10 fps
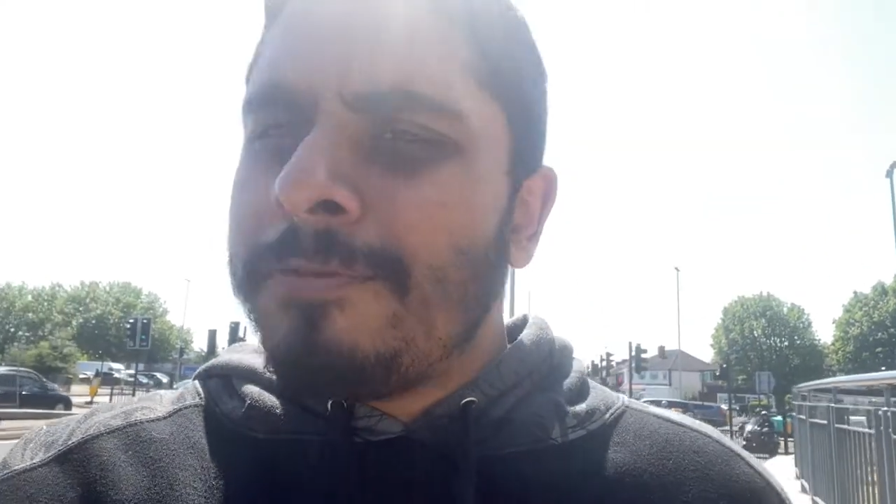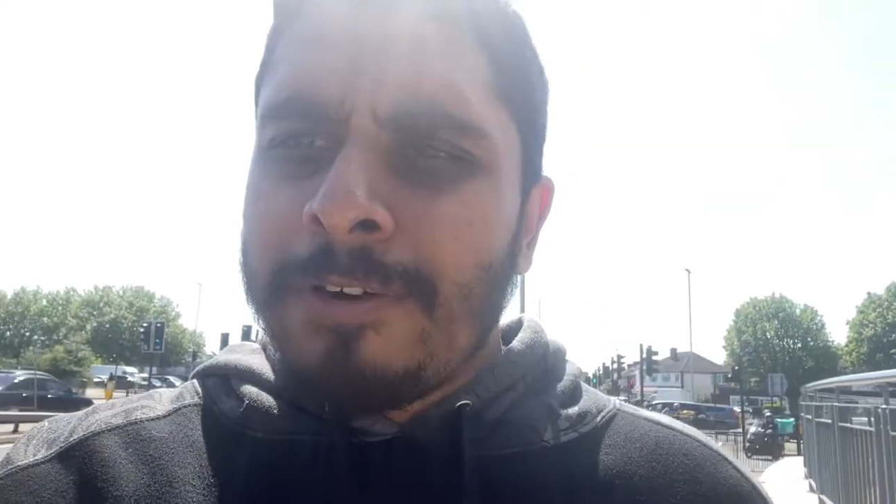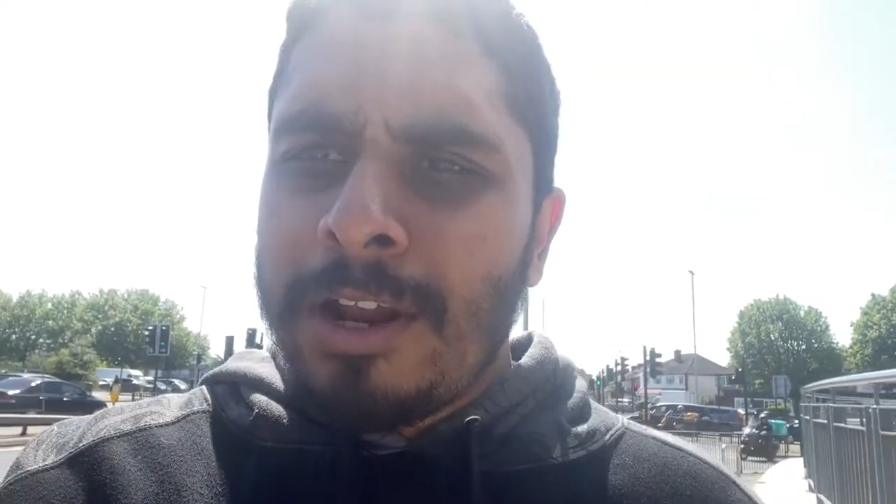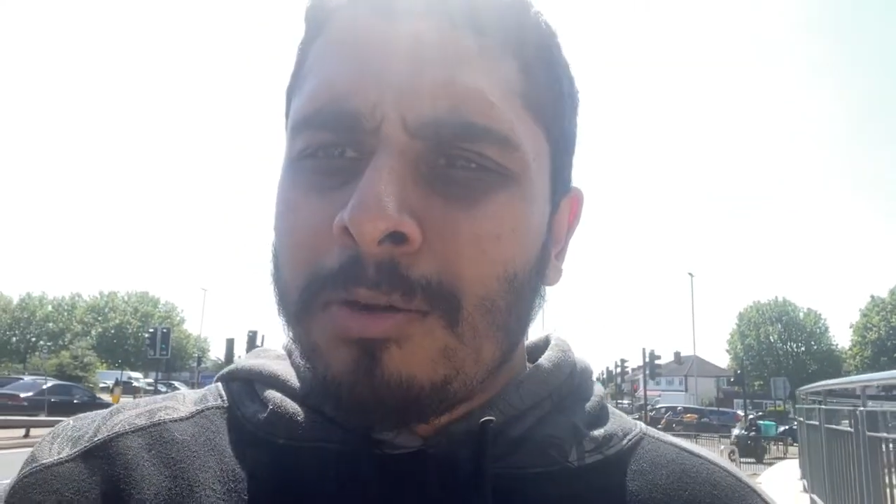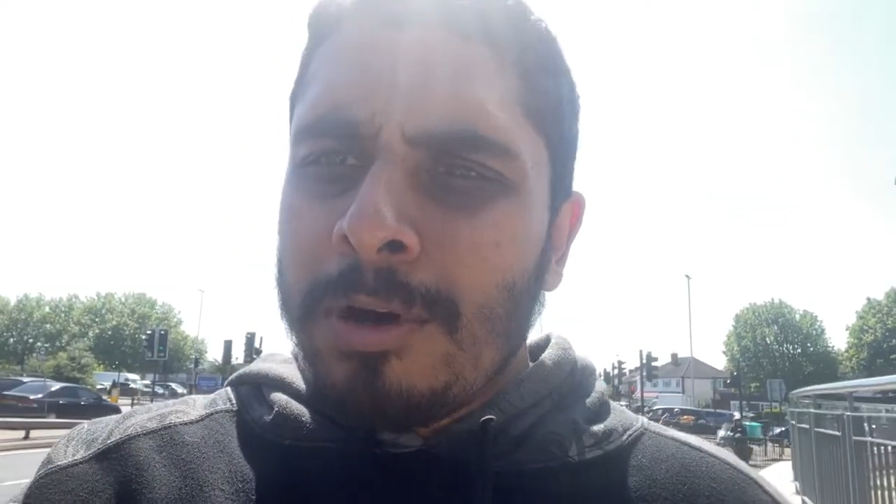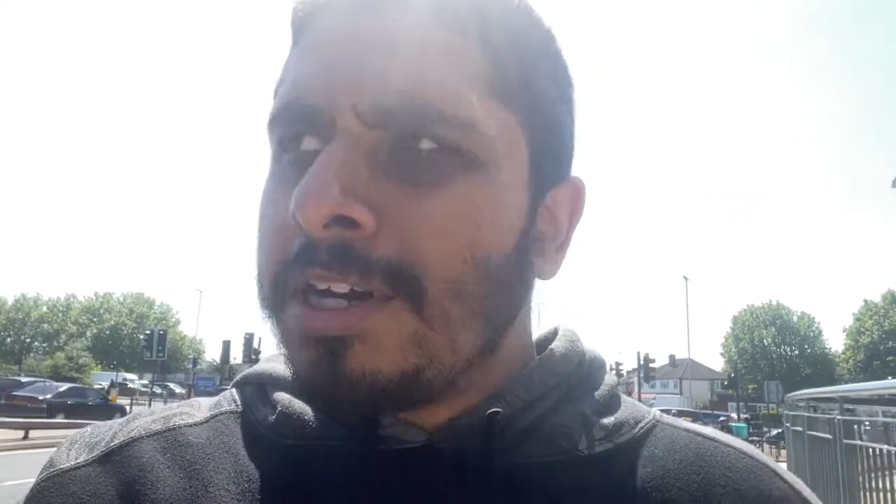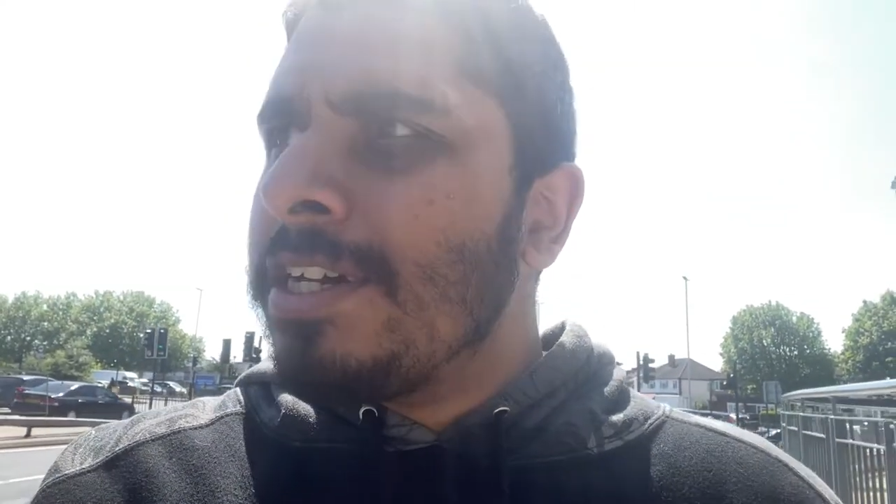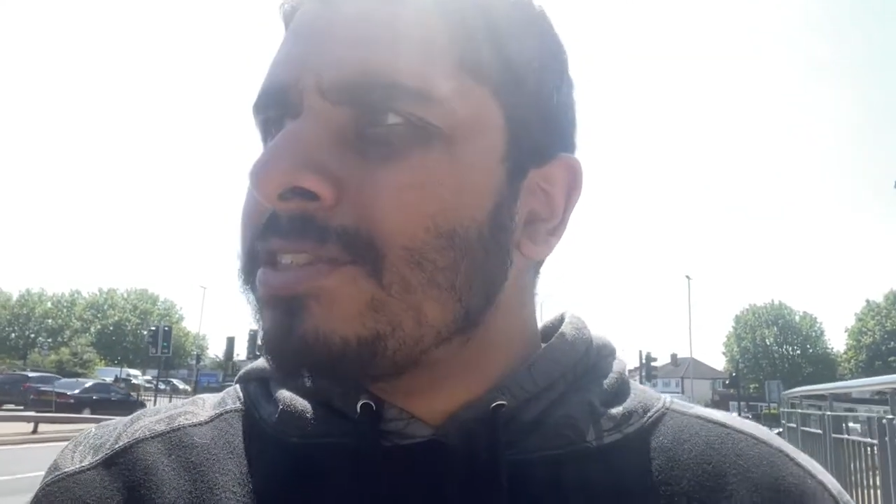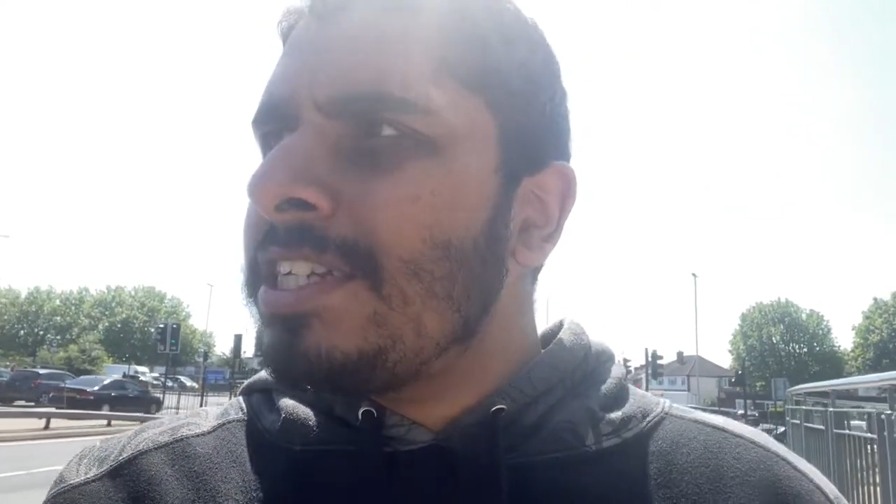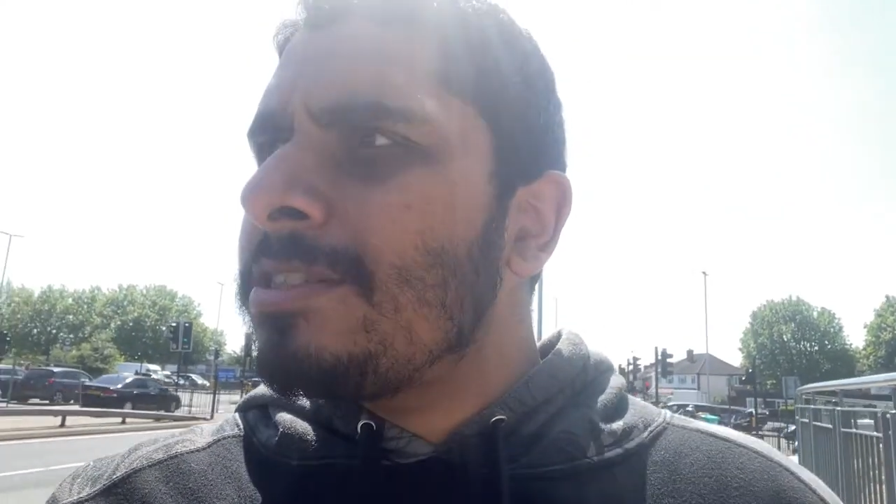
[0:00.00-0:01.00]
fellow worker
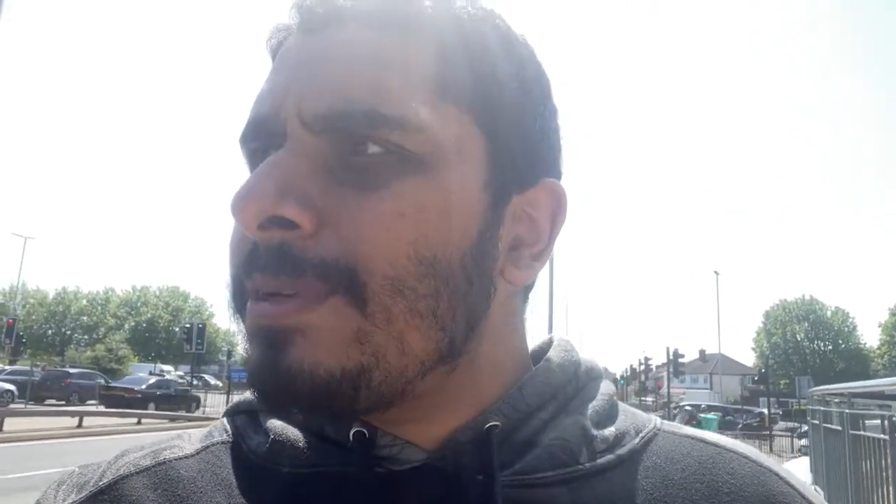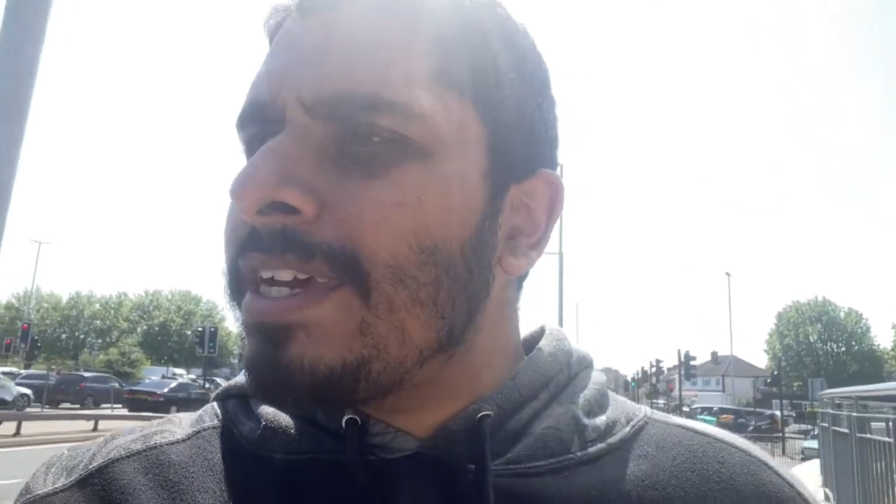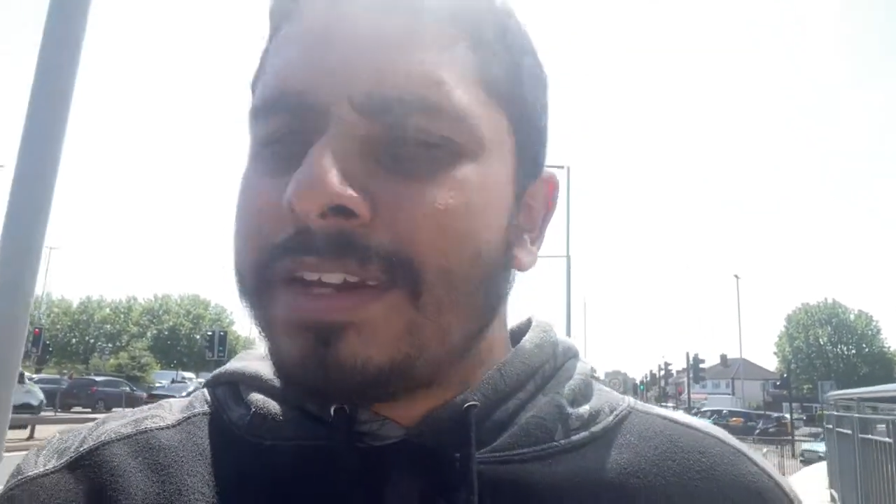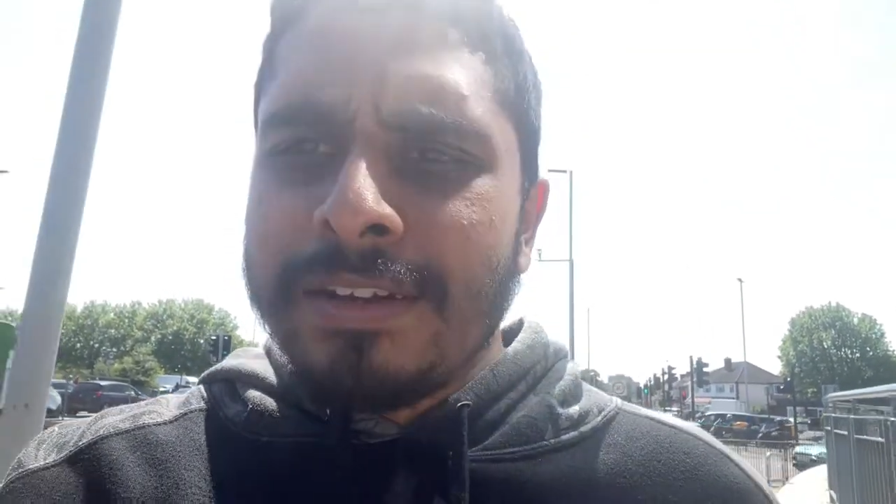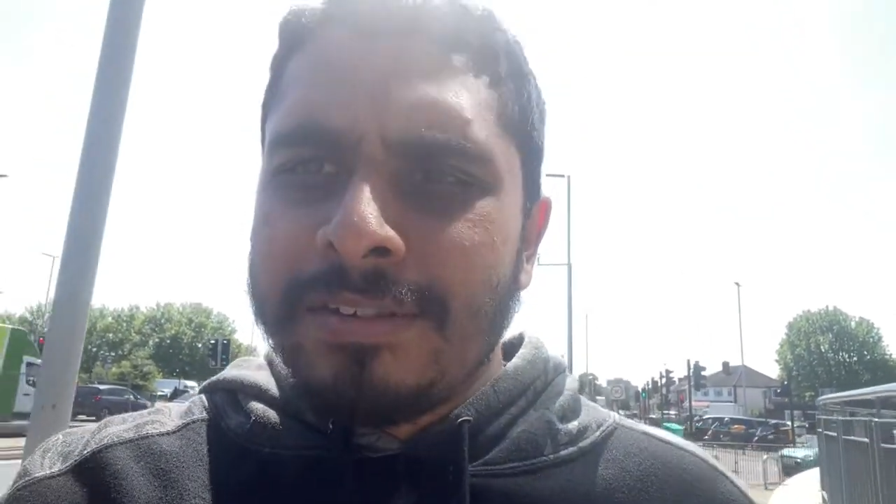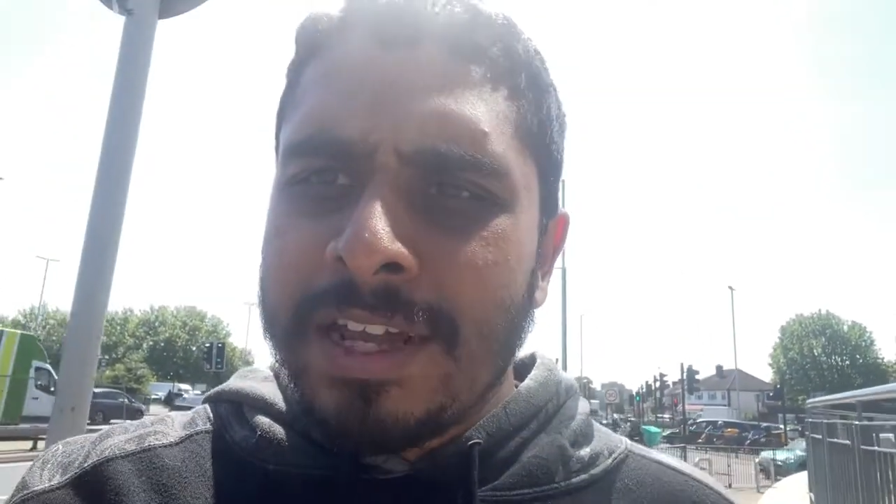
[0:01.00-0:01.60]
sees me and,